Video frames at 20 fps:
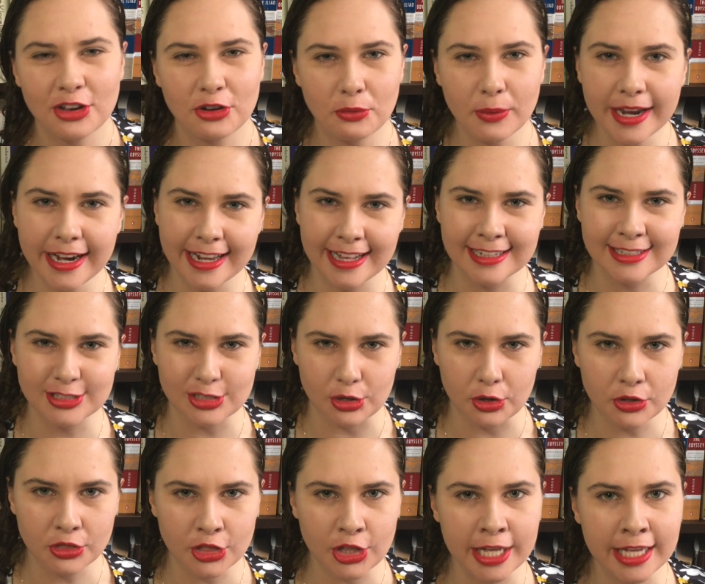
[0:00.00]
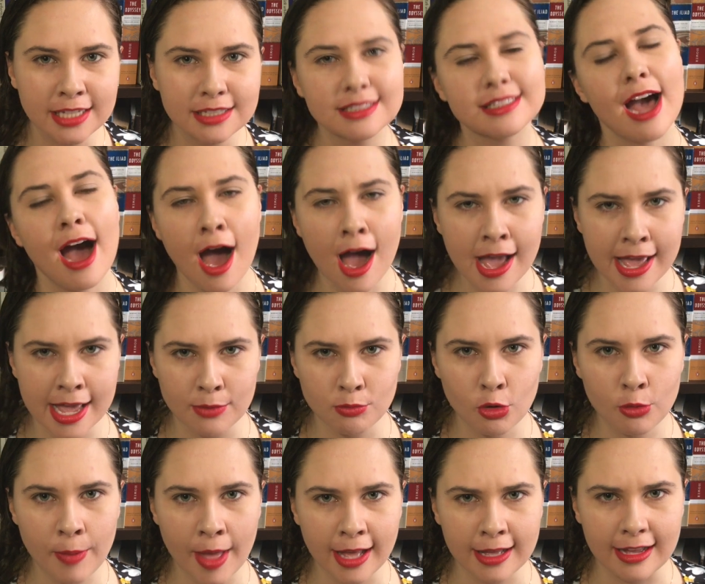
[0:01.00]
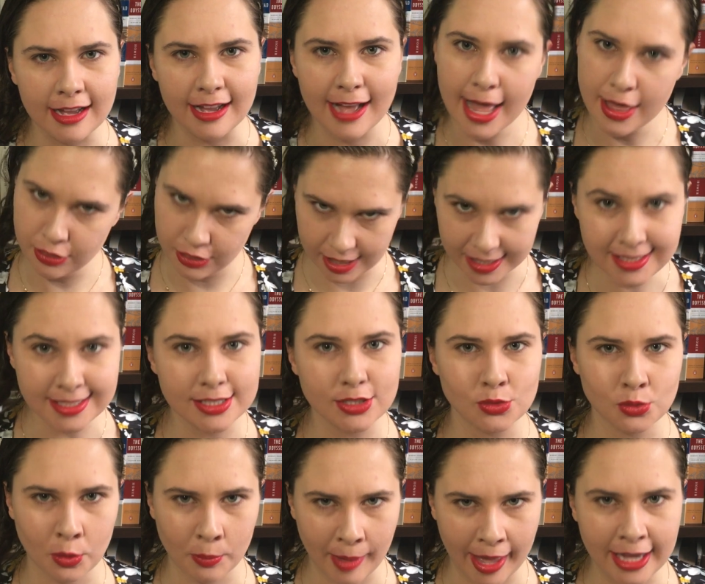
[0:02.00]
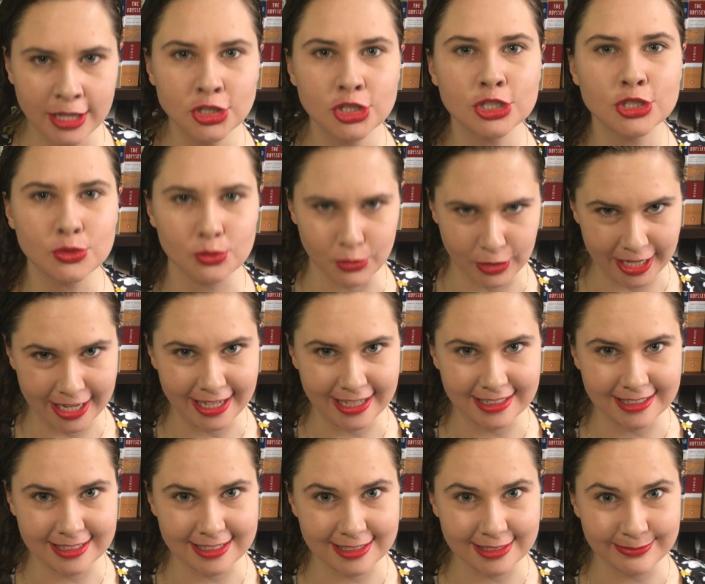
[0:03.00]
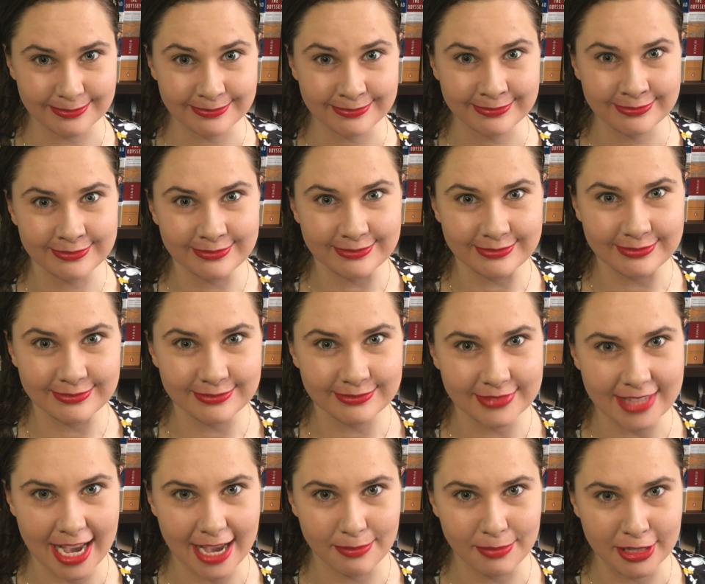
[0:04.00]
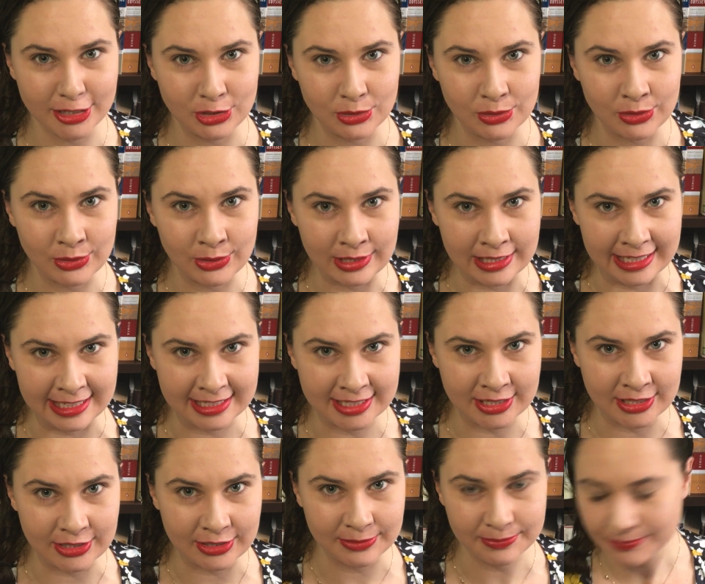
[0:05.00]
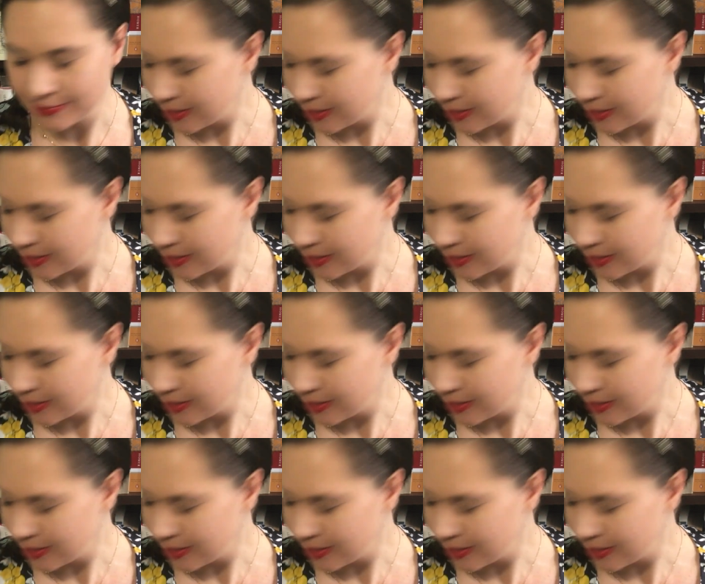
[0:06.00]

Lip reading: Greetings, Earthlings. I am Rebecca, and this is Rapacious Reads. Take me to your leader.